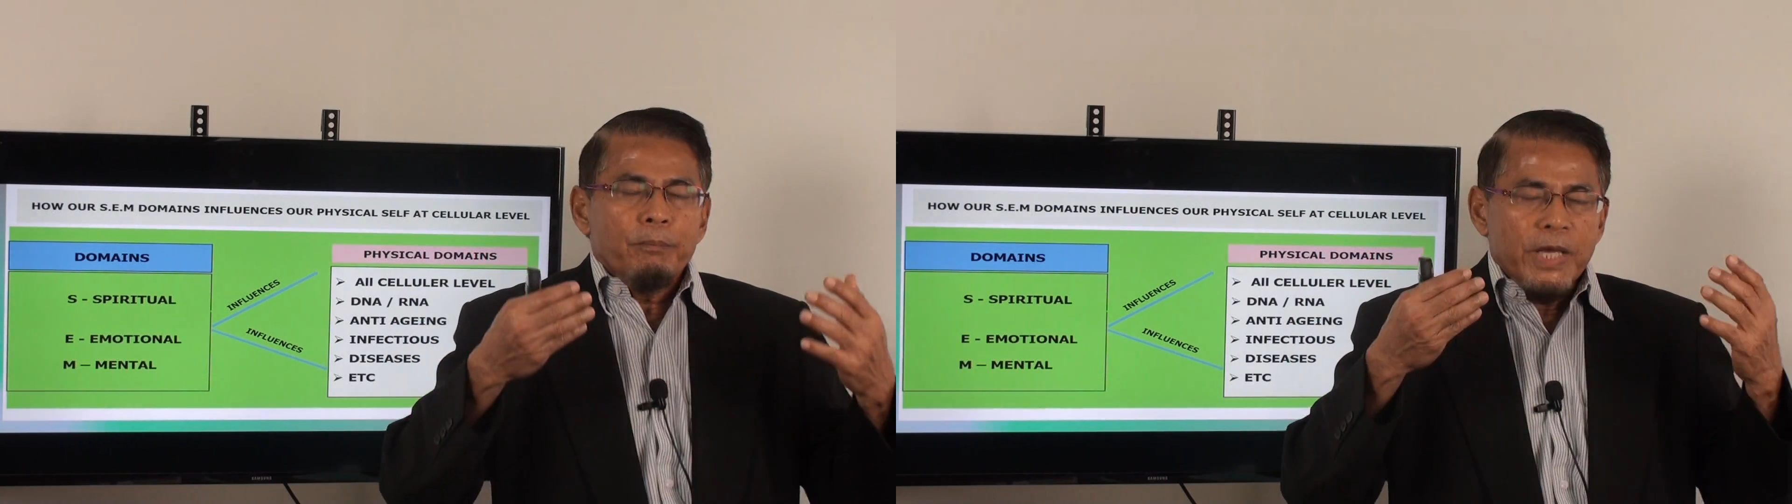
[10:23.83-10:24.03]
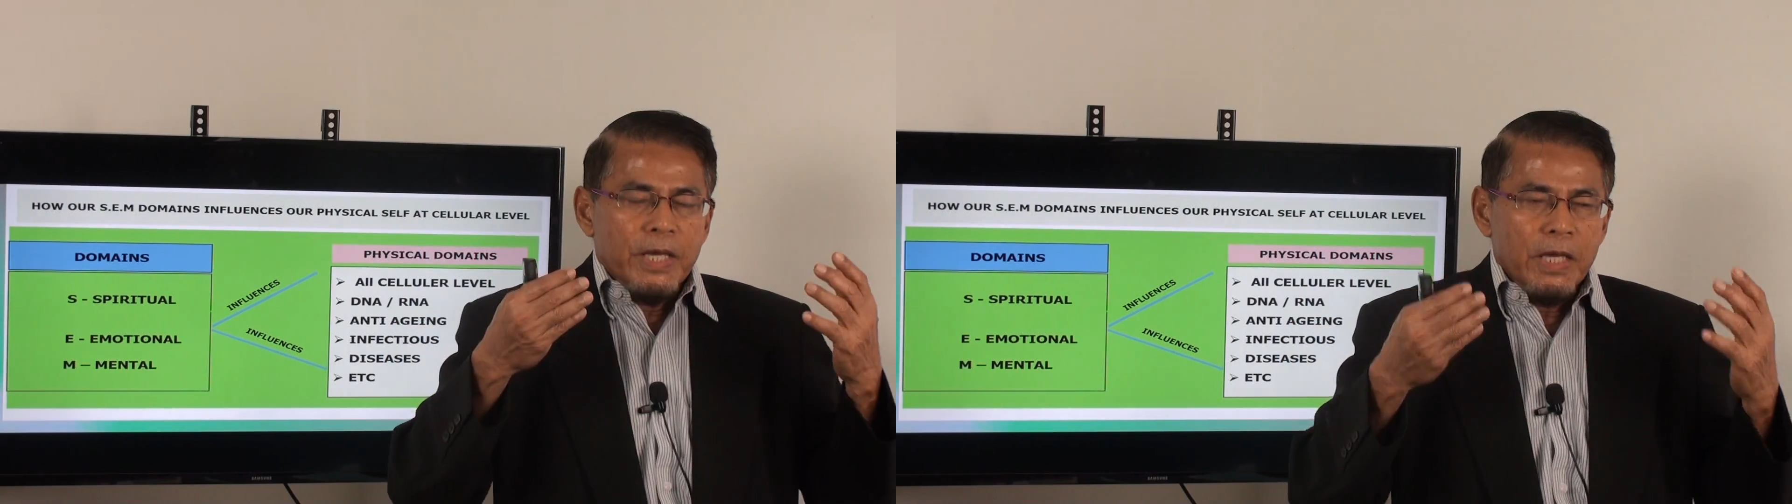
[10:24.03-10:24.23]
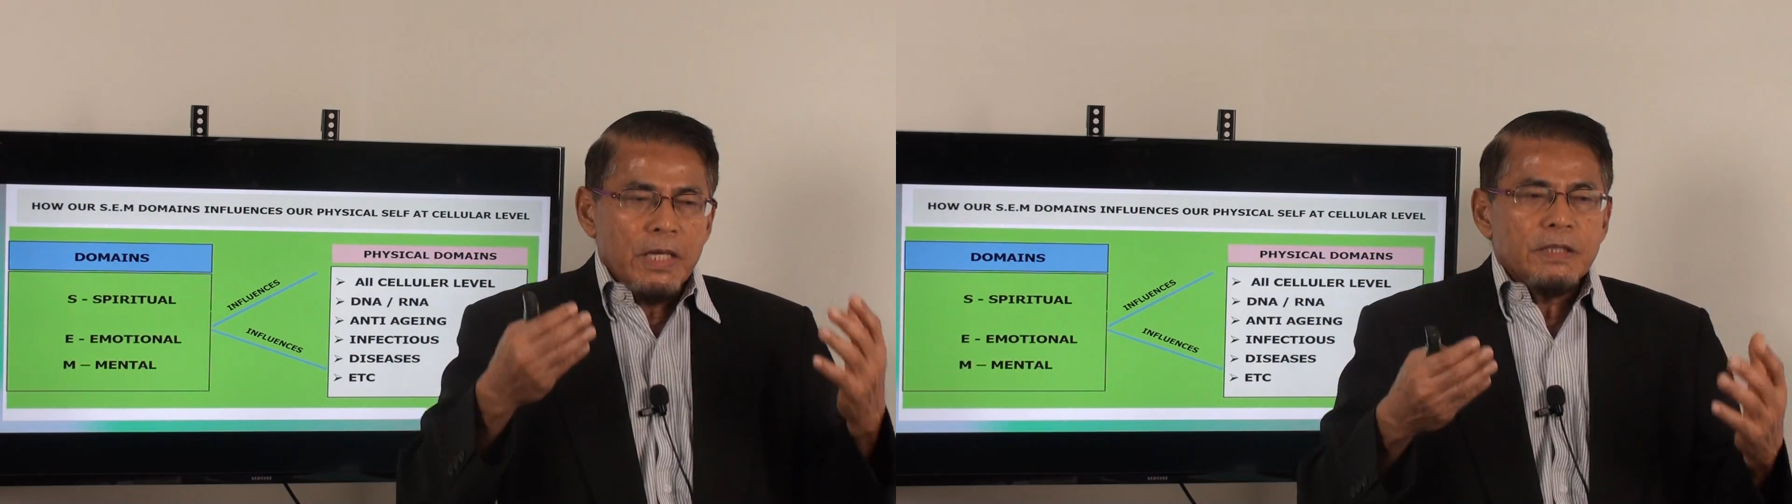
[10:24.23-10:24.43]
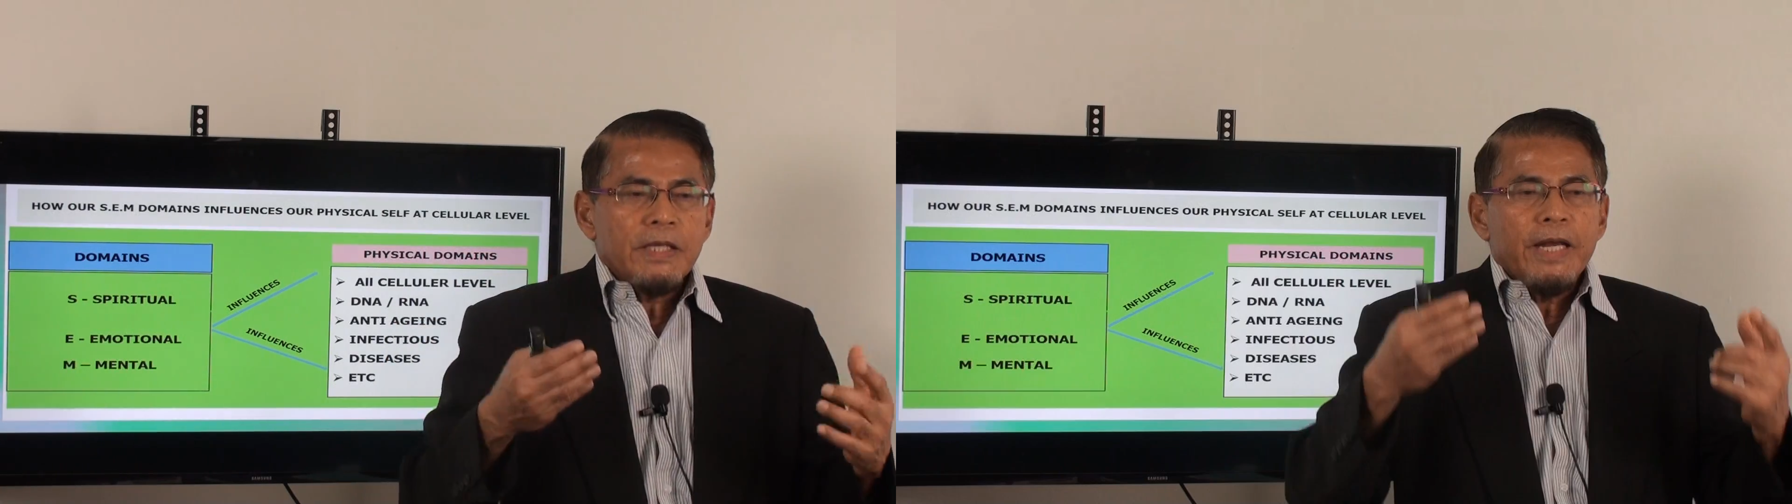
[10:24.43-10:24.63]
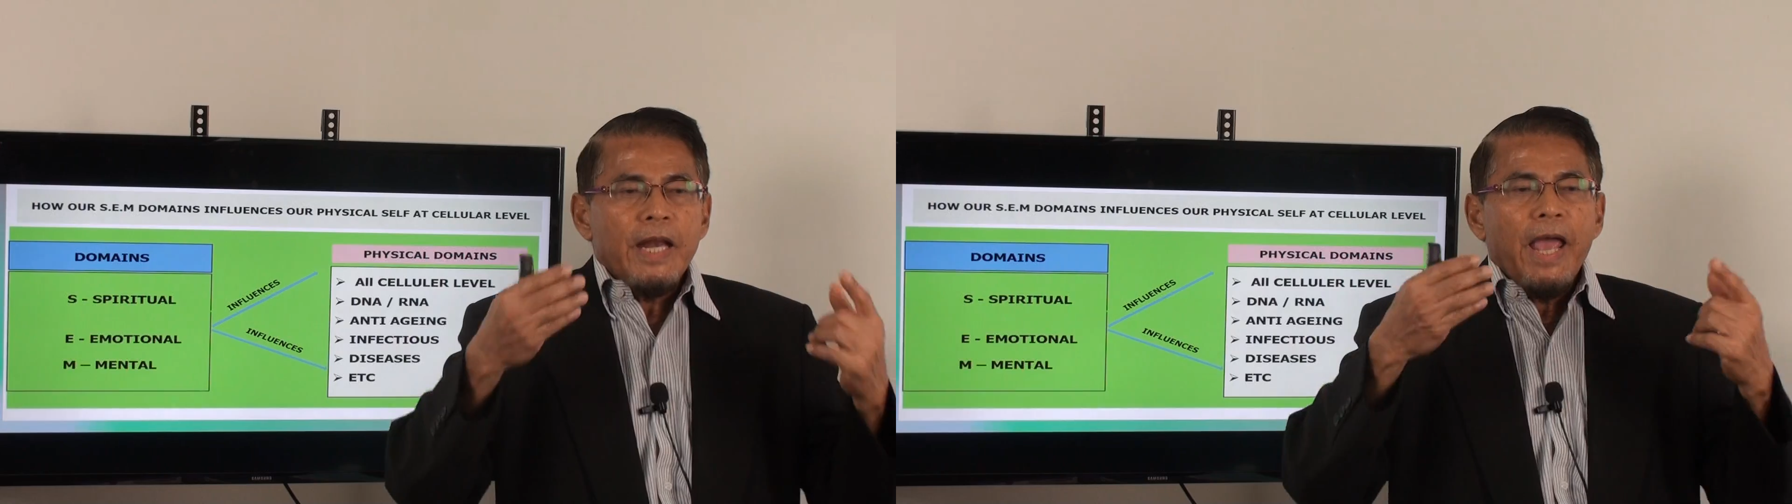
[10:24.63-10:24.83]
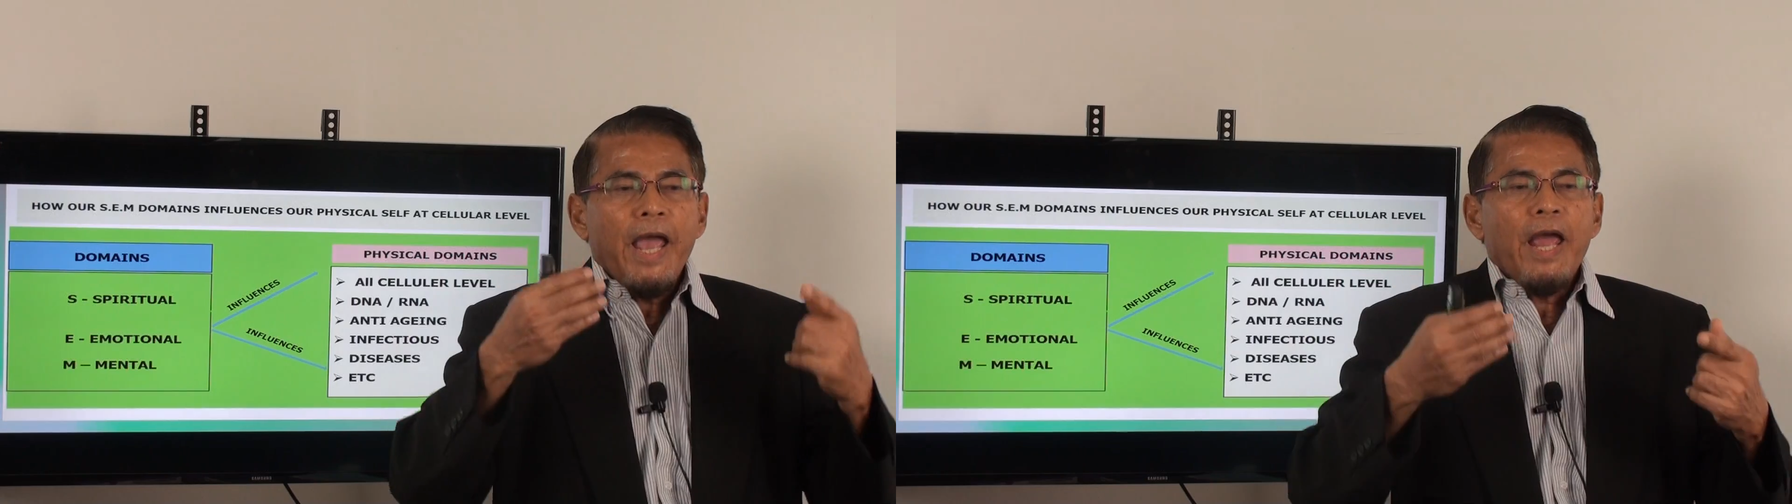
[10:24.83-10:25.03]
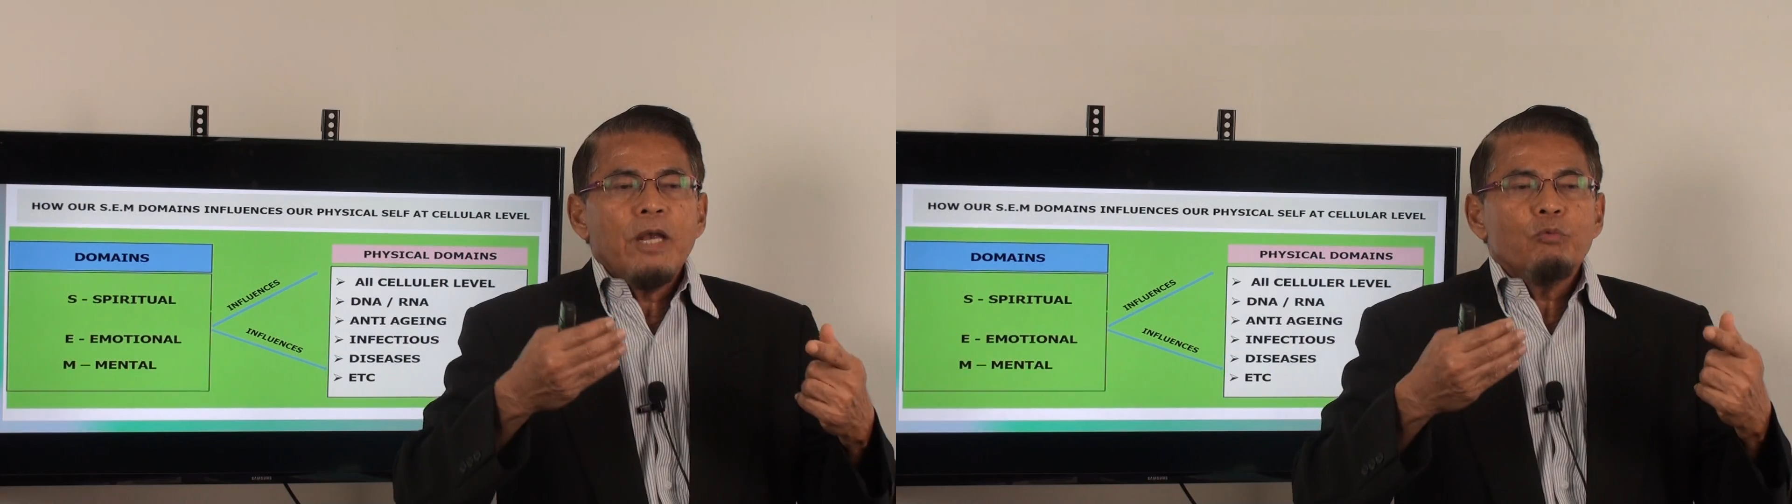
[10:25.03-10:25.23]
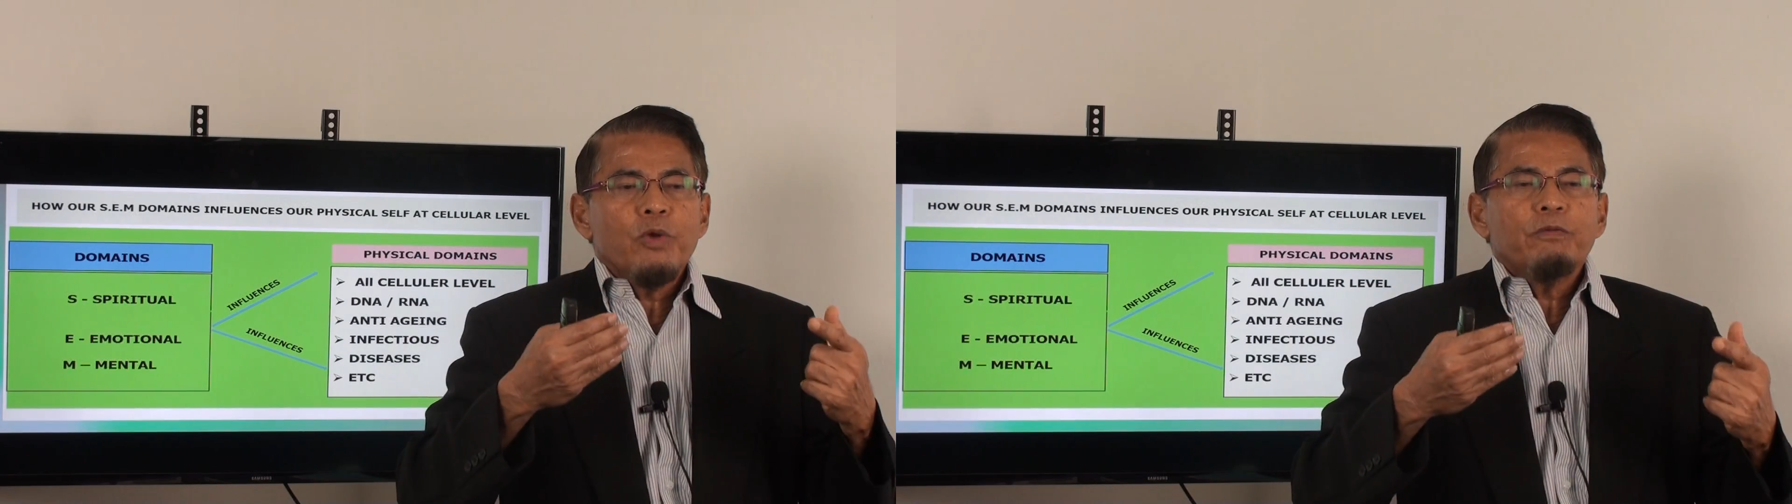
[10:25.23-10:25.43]
begins and
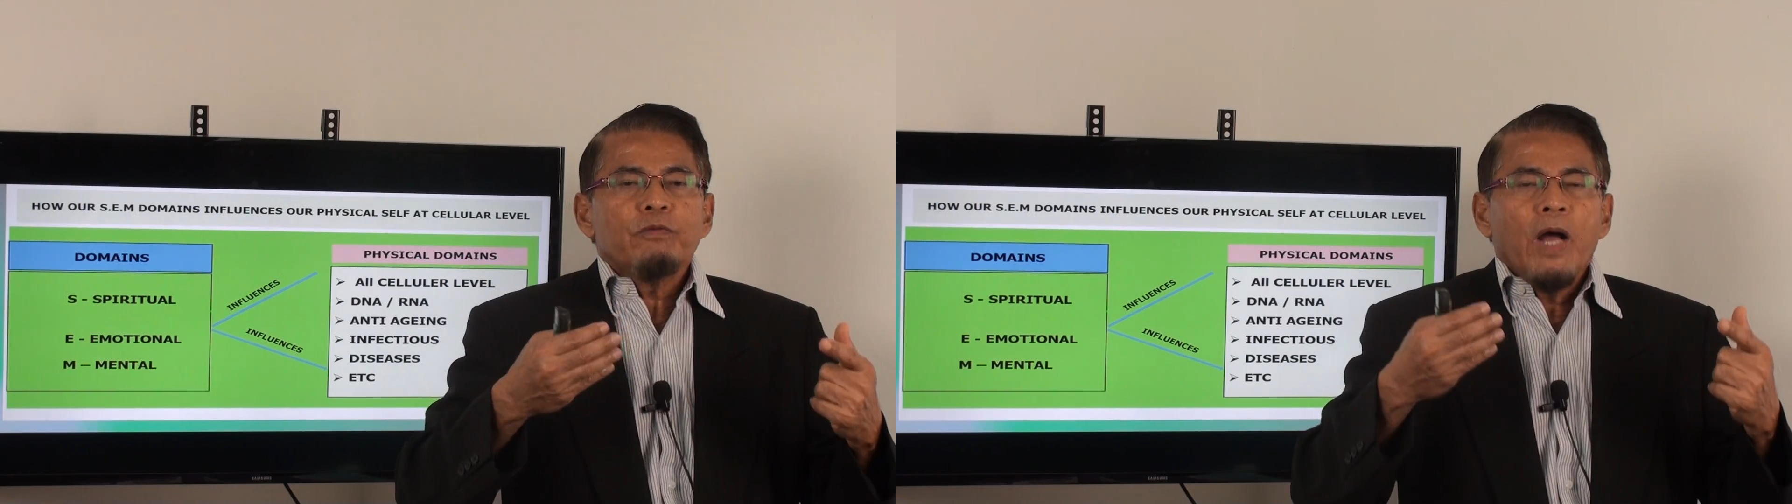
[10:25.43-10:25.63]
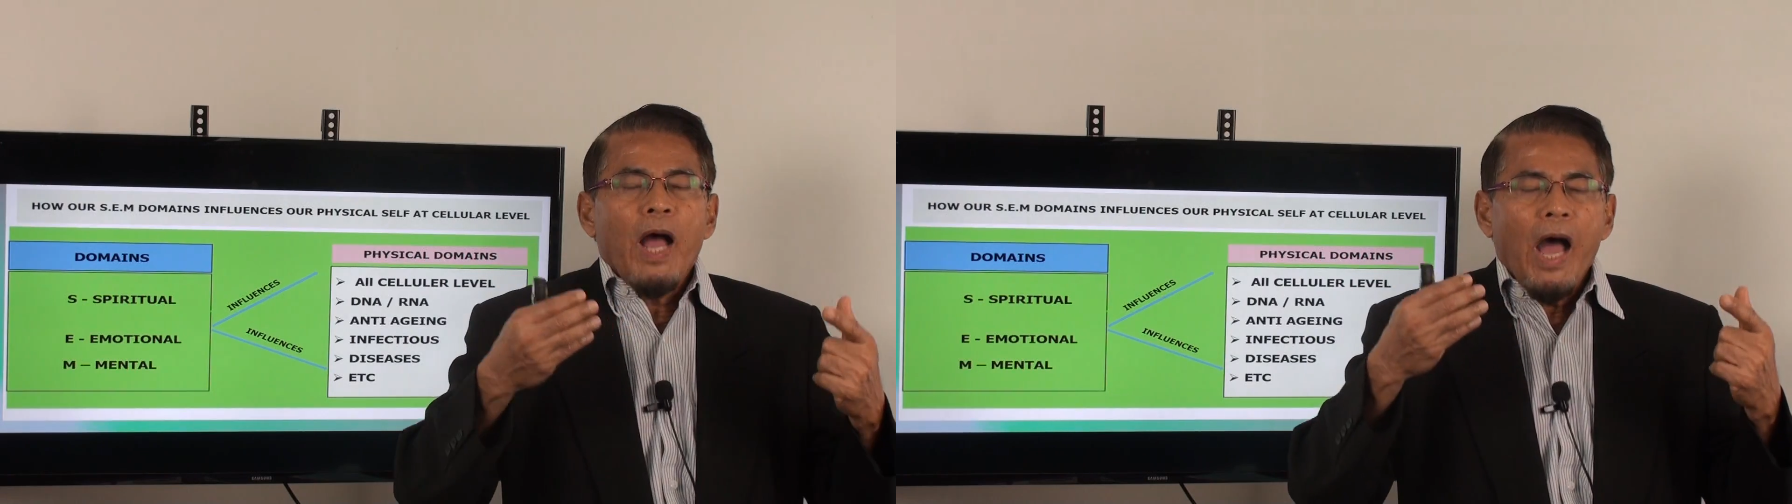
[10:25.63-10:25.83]
ends with